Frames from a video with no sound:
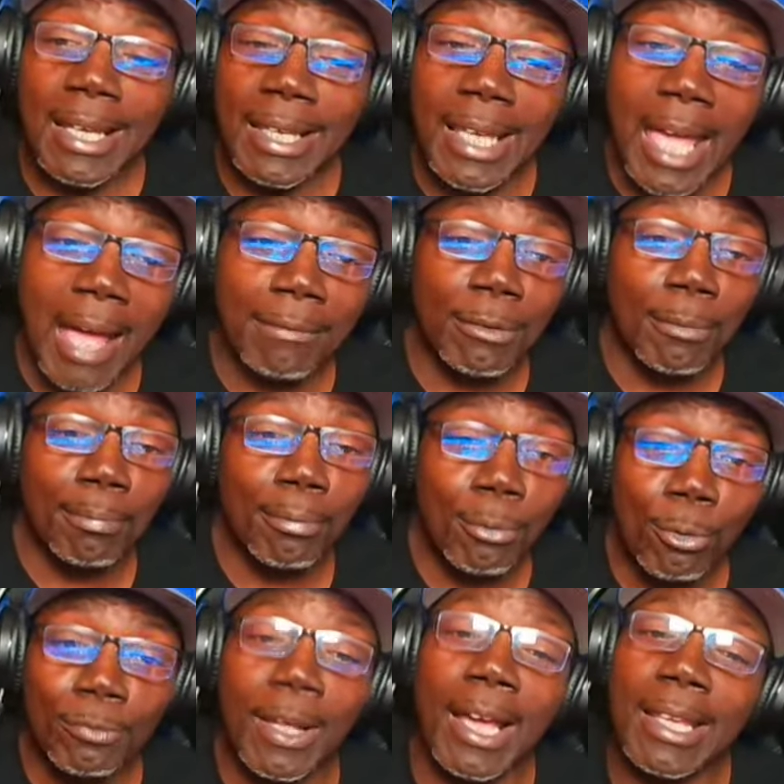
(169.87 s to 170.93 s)
and he have to
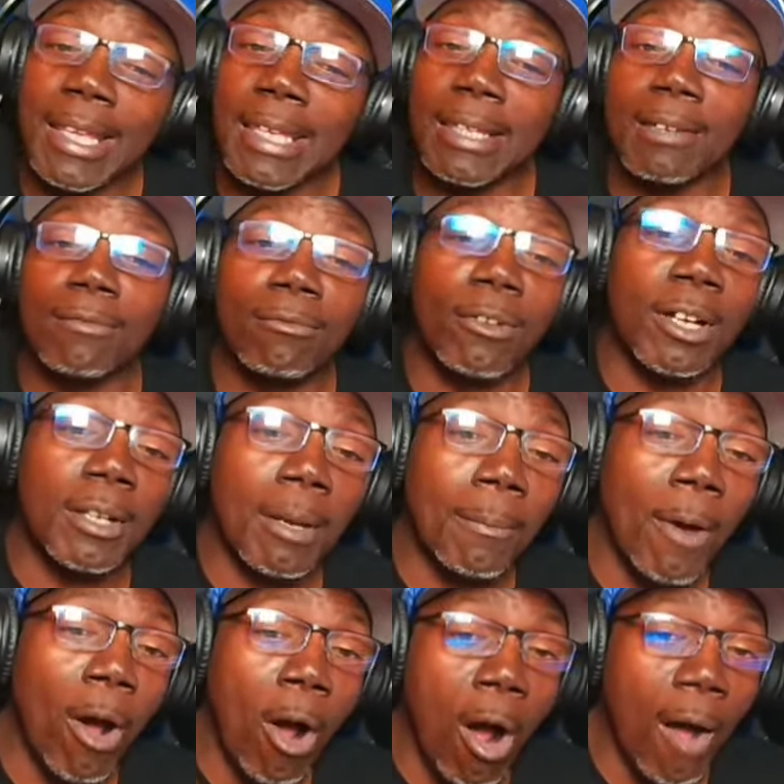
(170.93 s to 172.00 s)
prove that he can run
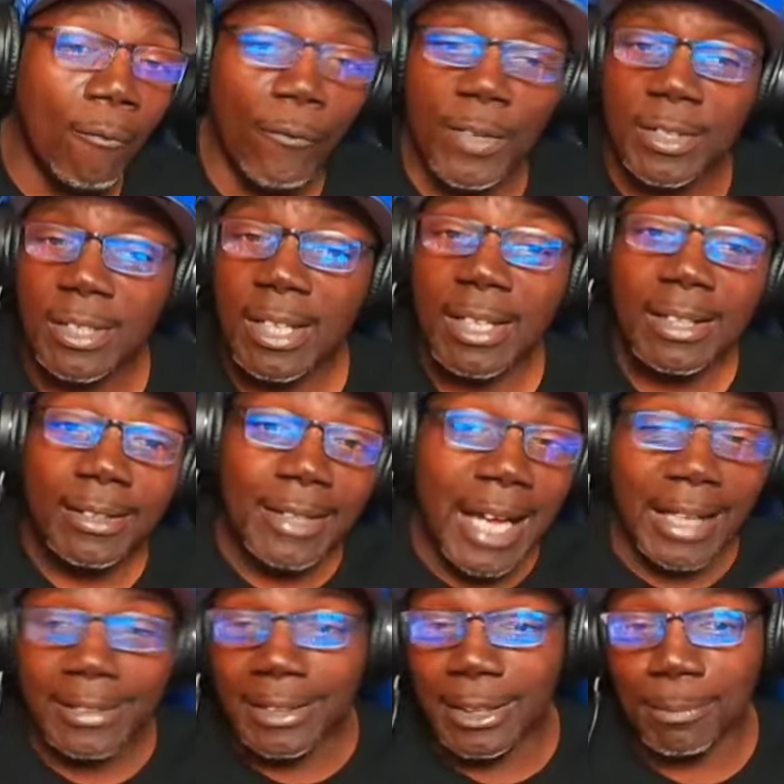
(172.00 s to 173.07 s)
up offense,
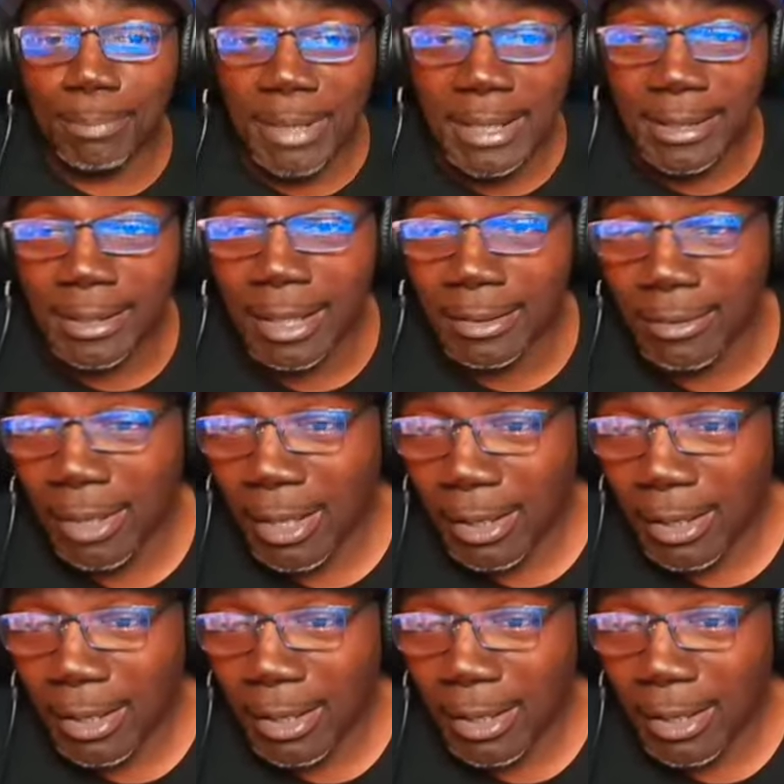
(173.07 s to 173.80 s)
not just be such,